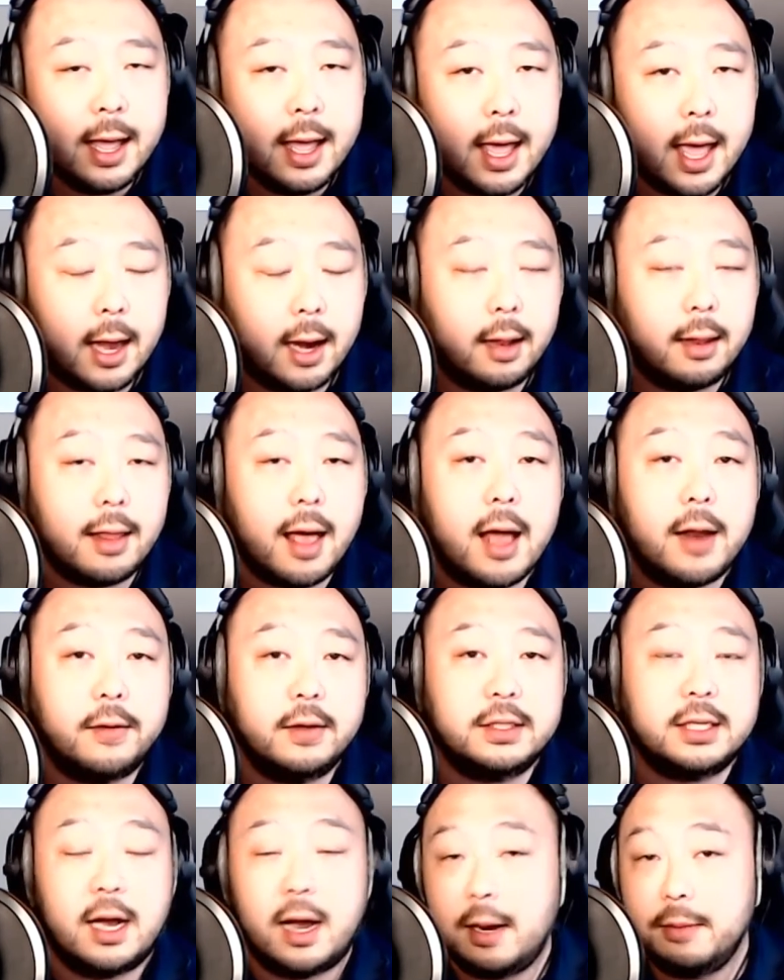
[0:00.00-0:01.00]
And a lot of the
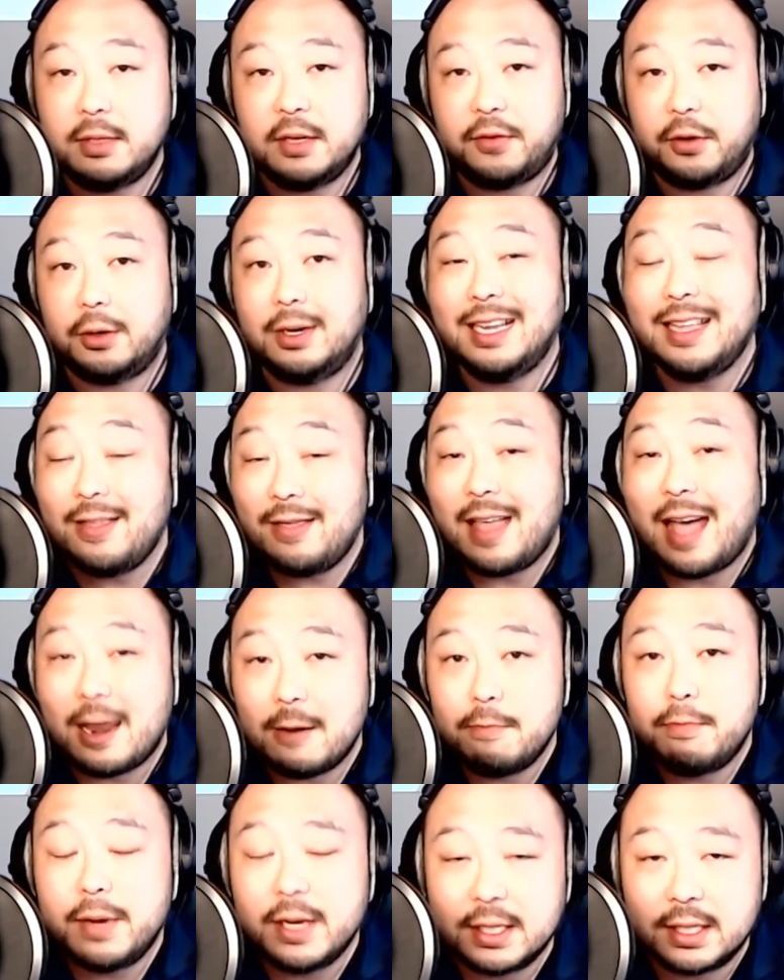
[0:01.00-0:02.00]
times, if you're in
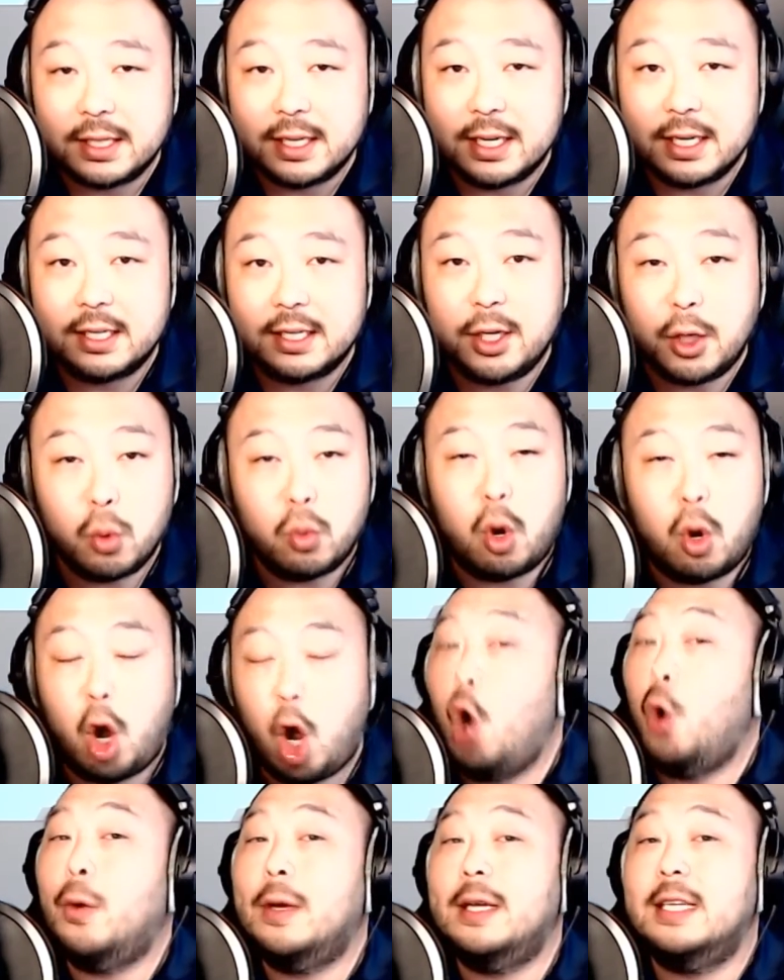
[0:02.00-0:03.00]
that business, you don't
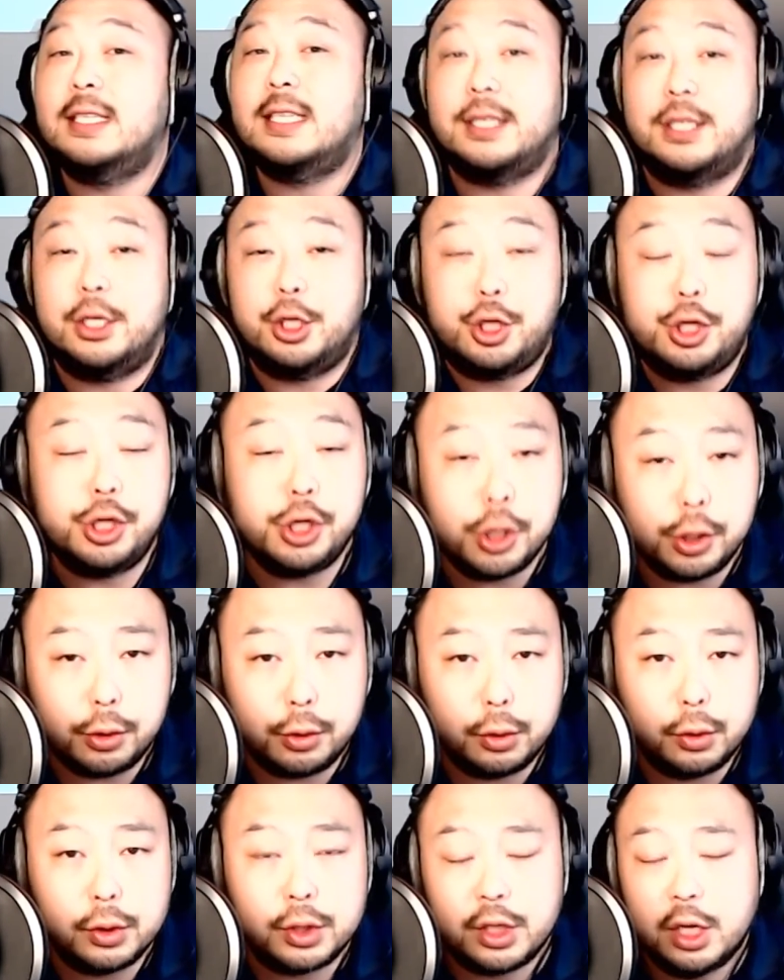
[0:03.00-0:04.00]
always get to
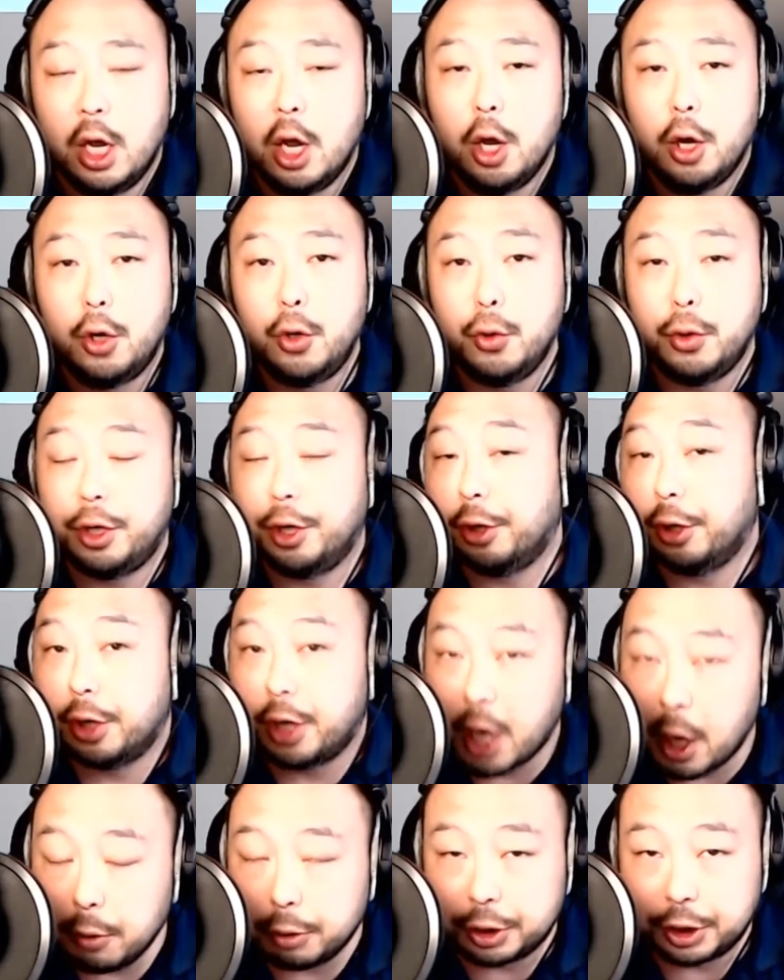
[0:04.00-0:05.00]
choose who you're
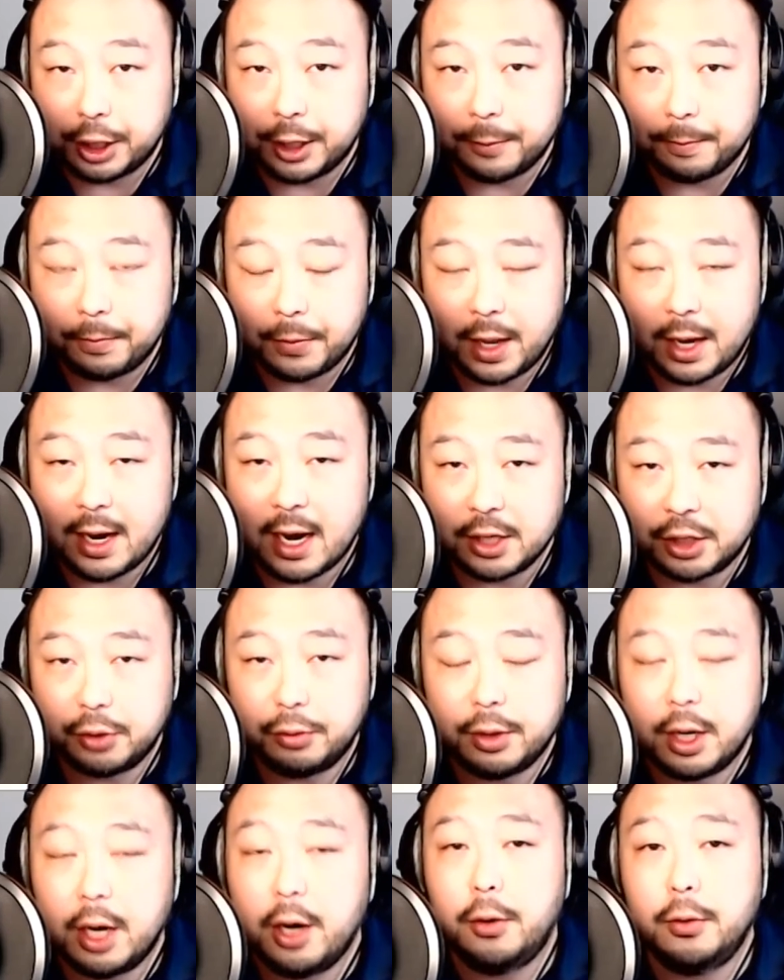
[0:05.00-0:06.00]
coaching. And as you
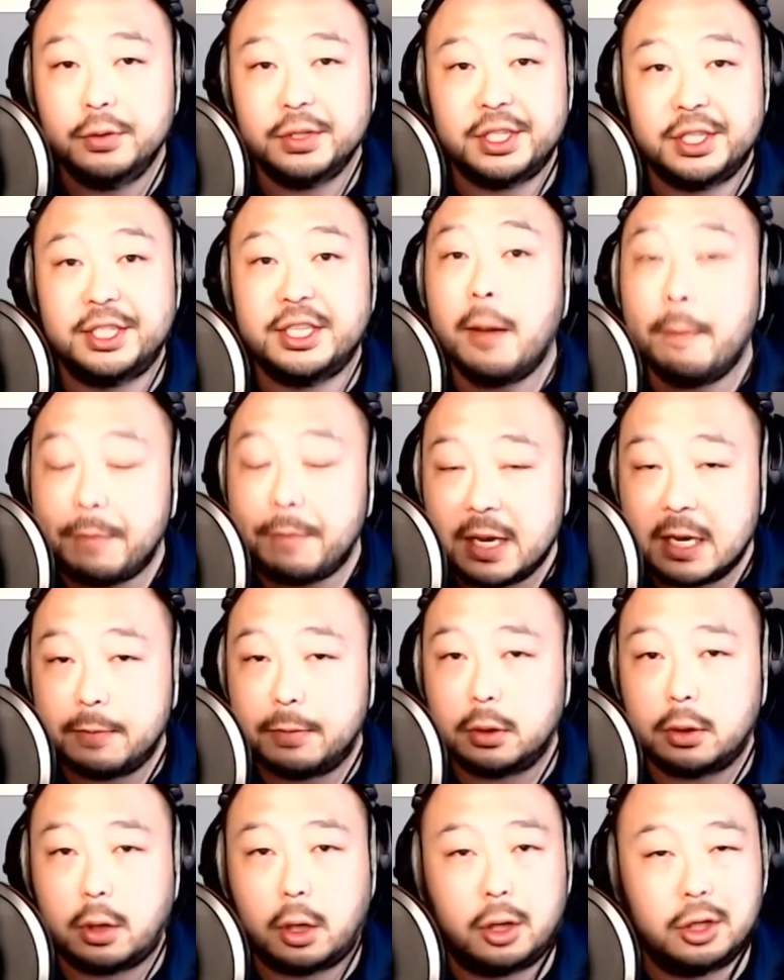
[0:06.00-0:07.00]
know, some
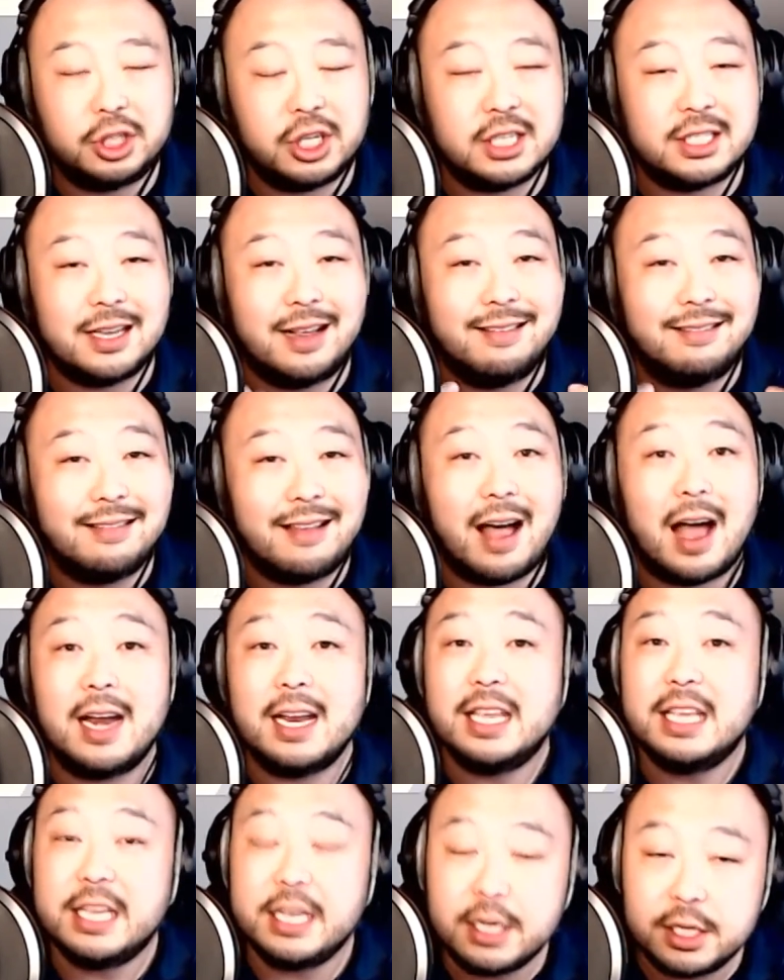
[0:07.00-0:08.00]
people are just a
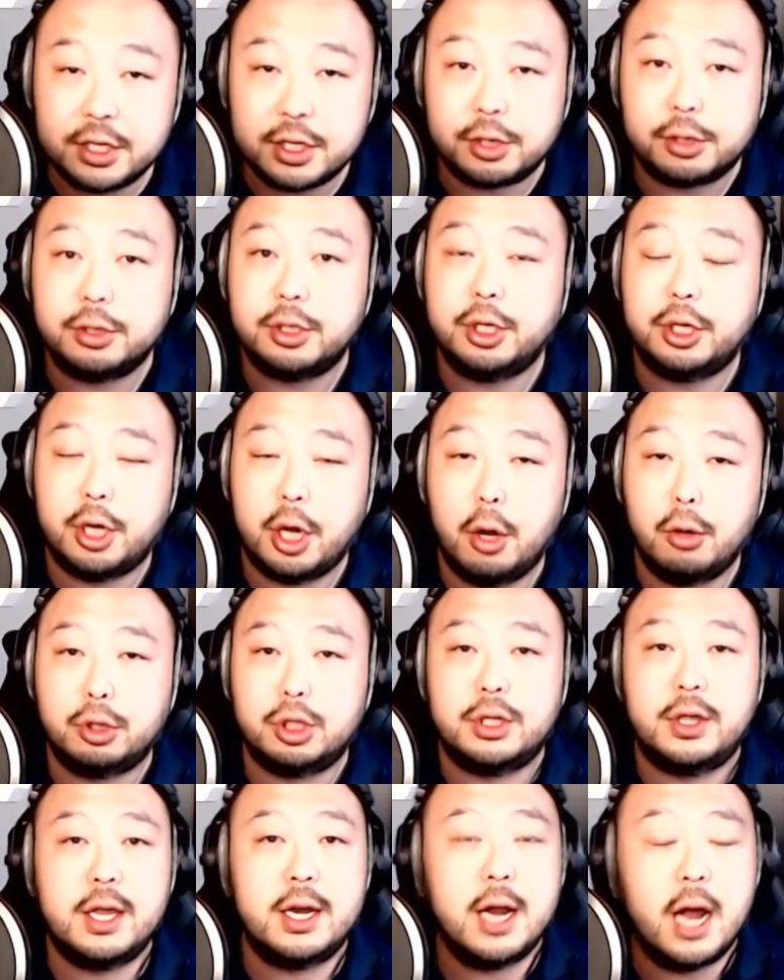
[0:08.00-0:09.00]
lot easier to
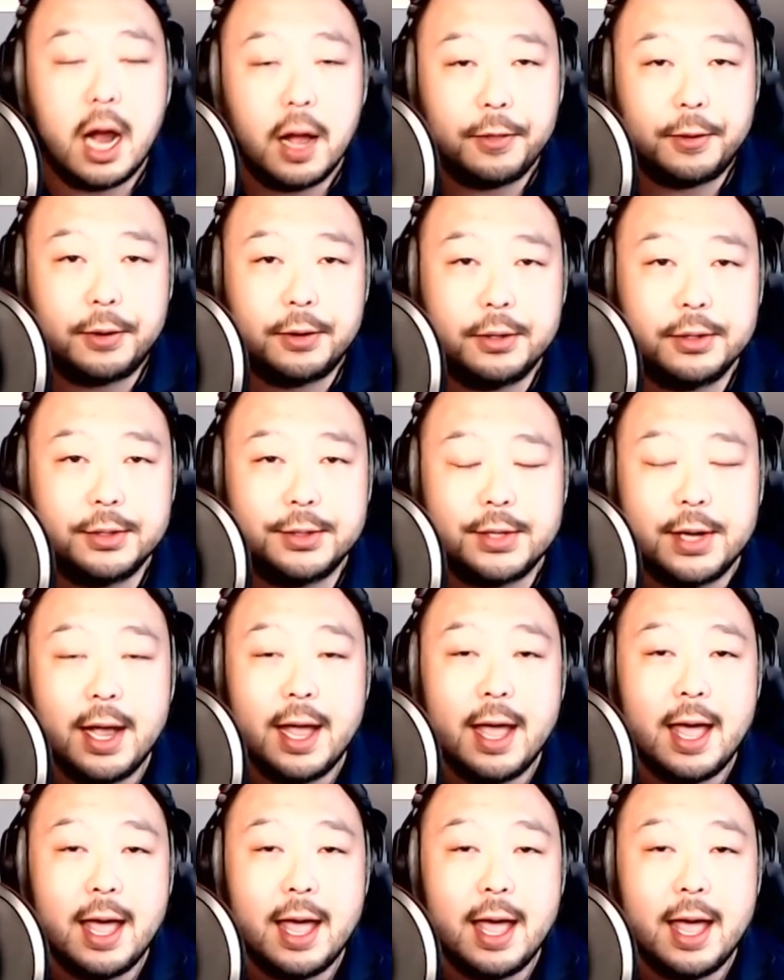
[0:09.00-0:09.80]
coach than others.